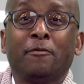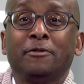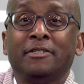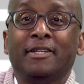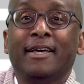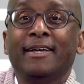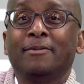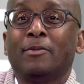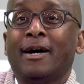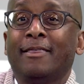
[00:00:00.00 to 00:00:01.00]
for today.
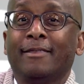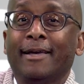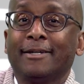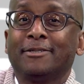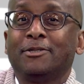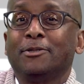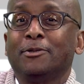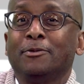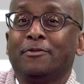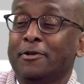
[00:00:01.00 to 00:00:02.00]
My thanks
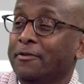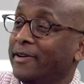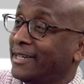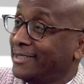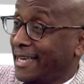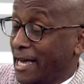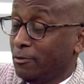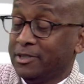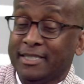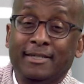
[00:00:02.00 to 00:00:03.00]
to Fairfax
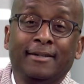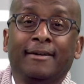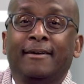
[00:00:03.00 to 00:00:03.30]
County